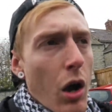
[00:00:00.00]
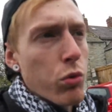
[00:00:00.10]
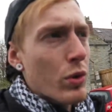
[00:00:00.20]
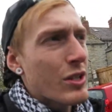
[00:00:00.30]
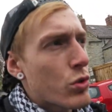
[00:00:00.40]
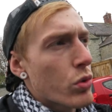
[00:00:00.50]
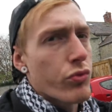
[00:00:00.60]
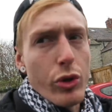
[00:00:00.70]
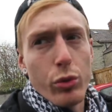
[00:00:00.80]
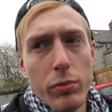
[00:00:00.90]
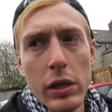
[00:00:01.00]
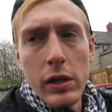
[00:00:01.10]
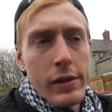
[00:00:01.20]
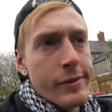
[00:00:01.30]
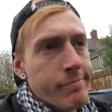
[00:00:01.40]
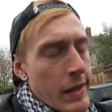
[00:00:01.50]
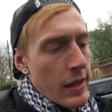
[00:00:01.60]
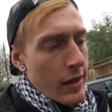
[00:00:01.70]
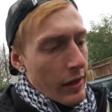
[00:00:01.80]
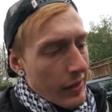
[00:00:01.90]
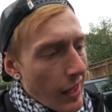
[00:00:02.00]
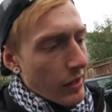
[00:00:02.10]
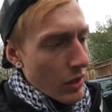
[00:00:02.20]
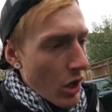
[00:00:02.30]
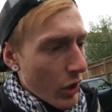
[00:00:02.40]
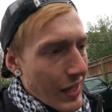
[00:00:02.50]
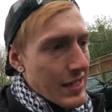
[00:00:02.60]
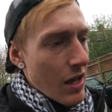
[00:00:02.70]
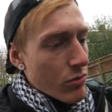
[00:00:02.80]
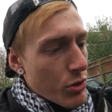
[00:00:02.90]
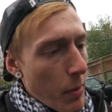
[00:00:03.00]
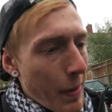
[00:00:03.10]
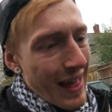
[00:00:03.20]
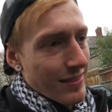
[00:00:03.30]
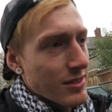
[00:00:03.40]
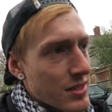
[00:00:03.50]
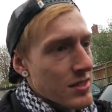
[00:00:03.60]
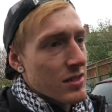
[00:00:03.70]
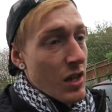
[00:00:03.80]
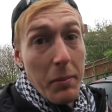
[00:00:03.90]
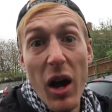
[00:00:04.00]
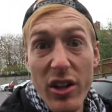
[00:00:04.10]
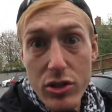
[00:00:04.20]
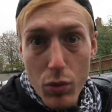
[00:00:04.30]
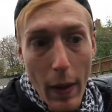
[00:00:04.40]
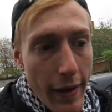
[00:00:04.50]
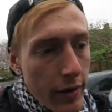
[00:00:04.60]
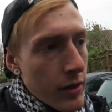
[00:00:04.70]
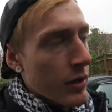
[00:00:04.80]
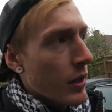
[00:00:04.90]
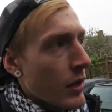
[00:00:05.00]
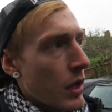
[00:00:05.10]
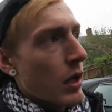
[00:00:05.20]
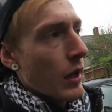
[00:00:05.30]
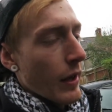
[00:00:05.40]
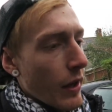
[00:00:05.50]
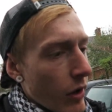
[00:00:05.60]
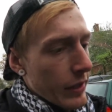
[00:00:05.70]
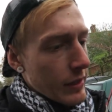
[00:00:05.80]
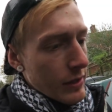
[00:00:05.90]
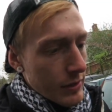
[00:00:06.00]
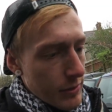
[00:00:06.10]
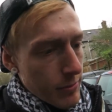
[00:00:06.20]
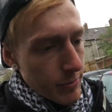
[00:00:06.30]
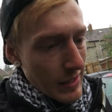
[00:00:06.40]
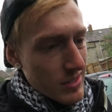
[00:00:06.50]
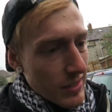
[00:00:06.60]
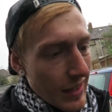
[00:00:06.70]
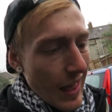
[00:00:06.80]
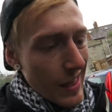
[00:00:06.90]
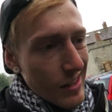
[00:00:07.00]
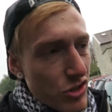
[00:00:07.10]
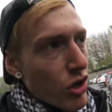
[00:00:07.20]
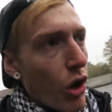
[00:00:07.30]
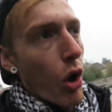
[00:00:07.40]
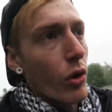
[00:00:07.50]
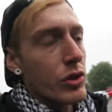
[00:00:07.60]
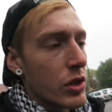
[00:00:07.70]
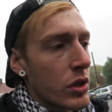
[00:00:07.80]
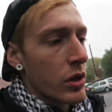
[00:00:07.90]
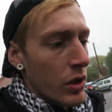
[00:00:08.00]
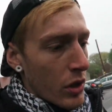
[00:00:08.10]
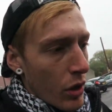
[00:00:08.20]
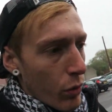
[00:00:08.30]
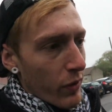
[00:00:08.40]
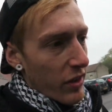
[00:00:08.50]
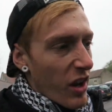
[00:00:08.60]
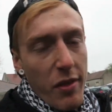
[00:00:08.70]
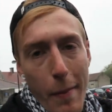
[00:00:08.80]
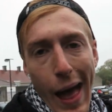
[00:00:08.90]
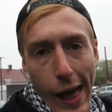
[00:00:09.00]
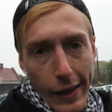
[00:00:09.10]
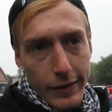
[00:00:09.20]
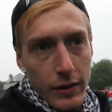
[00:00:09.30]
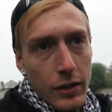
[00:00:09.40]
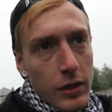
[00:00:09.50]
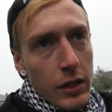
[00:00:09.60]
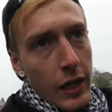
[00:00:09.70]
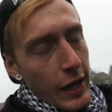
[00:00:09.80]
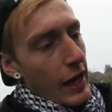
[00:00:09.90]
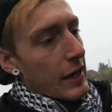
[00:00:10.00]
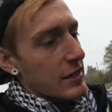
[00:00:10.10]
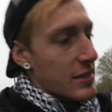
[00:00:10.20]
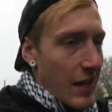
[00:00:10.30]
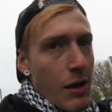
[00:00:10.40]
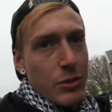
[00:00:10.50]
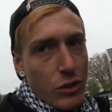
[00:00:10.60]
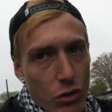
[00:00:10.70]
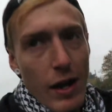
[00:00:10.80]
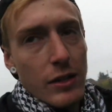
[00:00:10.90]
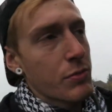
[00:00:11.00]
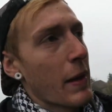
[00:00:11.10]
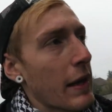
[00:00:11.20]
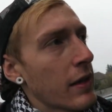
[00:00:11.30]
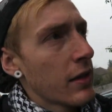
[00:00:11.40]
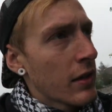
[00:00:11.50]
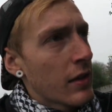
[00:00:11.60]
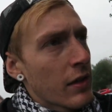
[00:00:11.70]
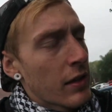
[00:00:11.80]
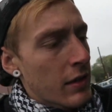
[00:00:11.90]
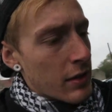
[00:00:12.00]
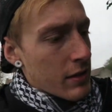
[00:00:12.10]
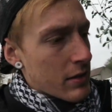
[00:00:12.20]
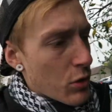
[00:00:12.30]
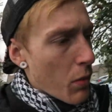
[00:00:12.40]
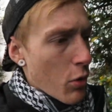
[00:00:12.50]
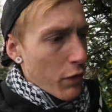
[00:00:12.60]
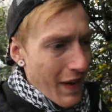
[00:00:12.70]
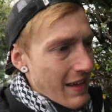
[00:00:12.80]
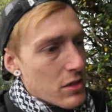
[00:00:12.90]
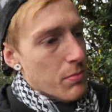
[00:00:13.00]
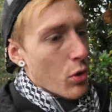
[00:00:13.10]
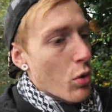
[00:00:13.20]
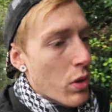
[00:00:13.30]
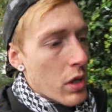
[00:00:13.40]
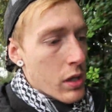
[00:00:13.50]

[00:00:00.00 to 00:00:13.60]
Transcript: I walk into a room, okay, I'll get down to my pants, my underwear, I basically get interlocked with another man and he snaps and cracks me till I'm more flexible,